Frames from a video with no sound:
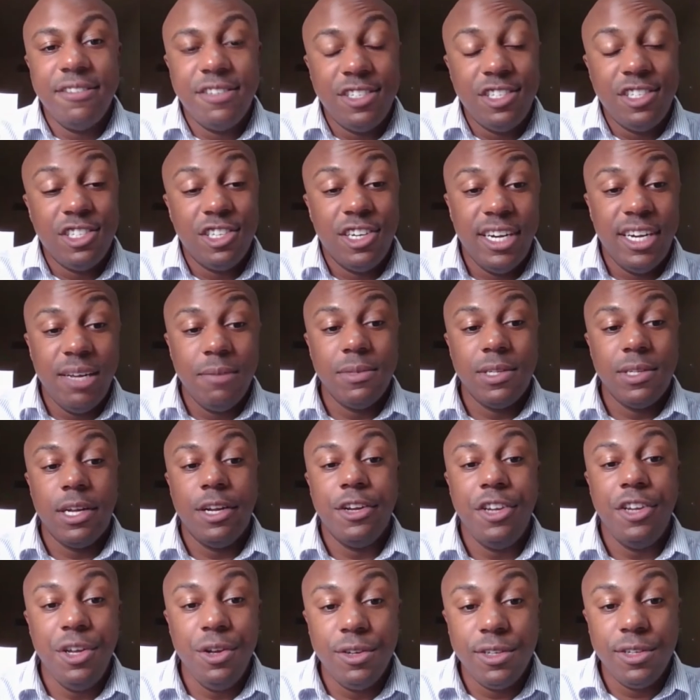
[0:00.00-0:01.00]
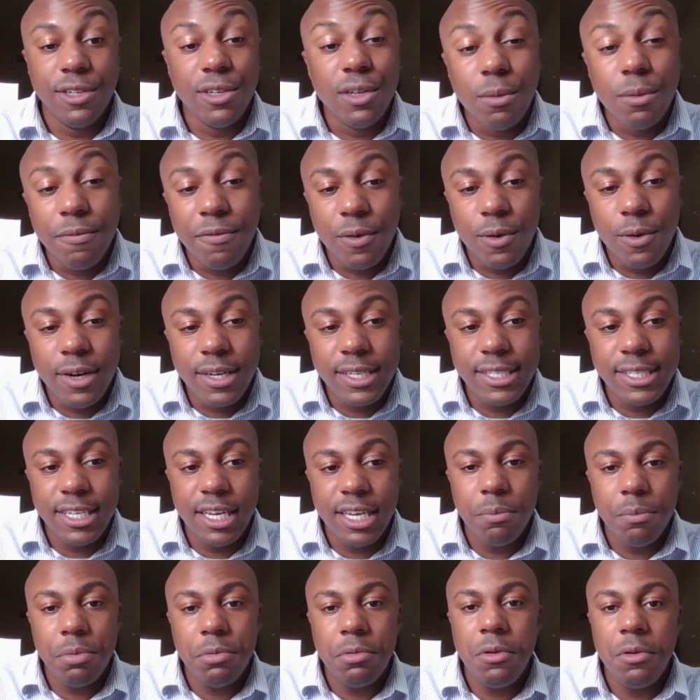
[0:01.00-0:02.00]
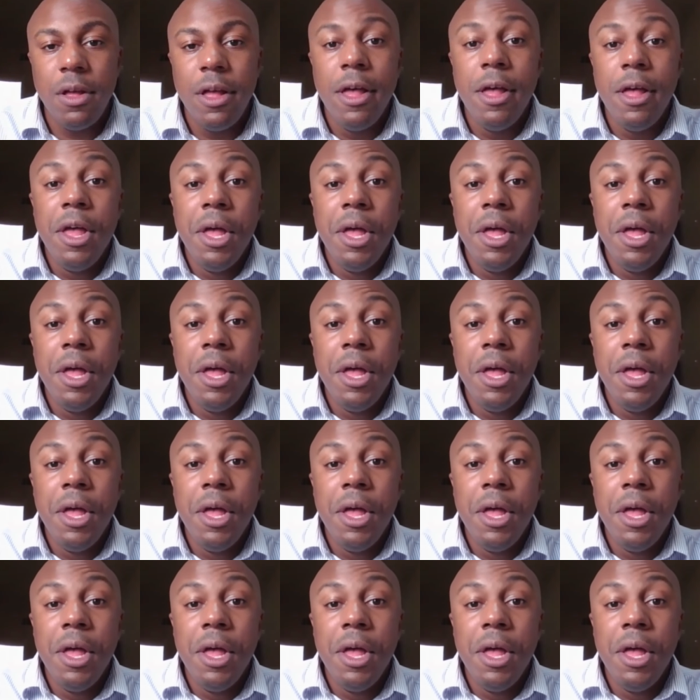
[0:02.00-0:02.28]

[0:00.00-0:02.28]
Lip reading: streams on YouTube, for example.